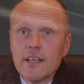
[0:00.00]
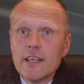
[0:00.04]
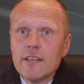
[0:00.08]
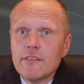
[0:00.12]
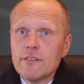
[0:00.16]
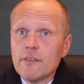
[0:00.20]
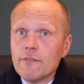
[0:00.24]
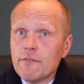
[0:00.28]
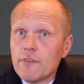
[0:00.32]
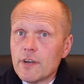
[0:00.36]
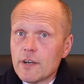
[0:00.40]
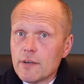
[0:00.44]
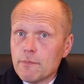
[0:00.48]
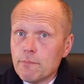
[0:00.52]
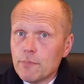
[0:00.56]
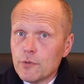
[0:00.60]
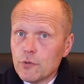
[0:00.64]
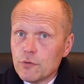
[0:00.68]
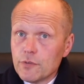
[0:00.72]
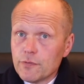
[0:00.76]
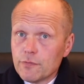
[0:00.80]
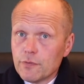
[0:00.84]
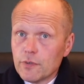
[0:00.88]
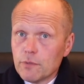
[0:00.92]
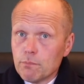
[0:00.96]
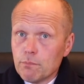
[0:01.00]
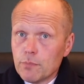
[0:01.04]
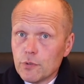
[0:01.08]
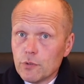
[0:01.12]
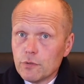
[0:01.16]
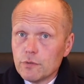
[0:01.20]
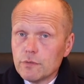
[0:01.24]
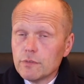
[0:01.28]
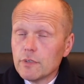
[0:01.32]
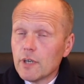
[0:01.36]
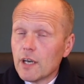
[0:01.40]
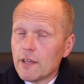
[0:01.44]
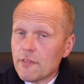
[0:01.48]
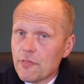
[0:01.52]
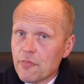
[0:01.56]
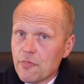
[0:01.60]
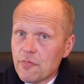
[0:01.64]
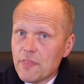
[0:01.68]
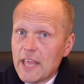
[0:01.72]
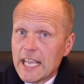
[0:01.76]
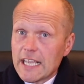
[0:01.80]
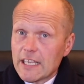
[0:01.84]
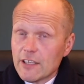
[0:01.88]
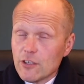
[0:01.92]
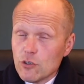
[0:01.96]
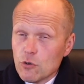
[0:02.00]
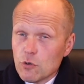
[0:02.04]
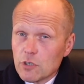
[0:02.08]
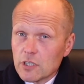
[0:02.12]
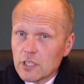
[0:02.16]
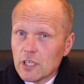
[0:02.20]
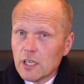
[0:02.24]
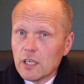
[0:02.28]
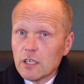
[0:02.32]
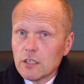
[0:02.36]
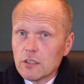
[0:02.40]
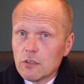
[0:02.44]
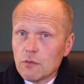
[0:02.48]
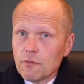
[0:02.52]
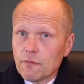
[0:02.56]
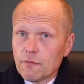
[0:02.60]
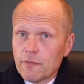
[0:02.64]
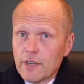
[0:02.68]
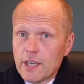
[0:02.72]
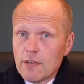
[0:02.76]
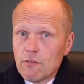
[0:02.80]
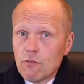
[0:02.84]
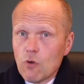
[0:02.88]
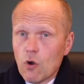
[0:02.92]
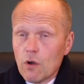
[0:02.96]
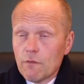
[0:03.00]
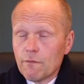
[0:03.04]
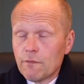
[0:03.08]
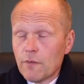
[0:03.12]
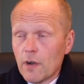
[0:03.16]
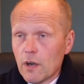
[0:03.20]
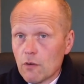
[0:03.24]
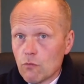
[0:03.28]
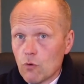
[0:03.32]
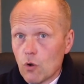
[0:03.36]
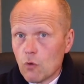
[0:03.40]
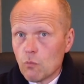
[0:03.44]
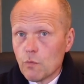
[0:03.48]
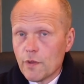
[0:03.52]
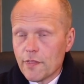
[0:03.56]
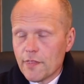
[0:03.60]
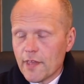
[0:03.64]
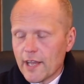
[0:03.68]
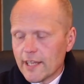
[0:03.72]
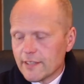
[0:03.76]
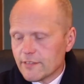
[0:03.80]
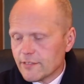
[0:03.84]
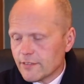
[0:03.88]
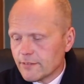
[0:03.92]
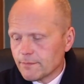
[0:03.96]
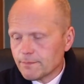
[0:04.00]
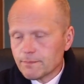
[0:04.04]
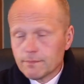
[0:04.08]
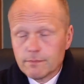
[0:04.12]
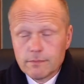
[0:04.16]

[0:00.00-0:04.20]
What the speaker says: is a very beautiful boot. I think you can't go far wrong with that.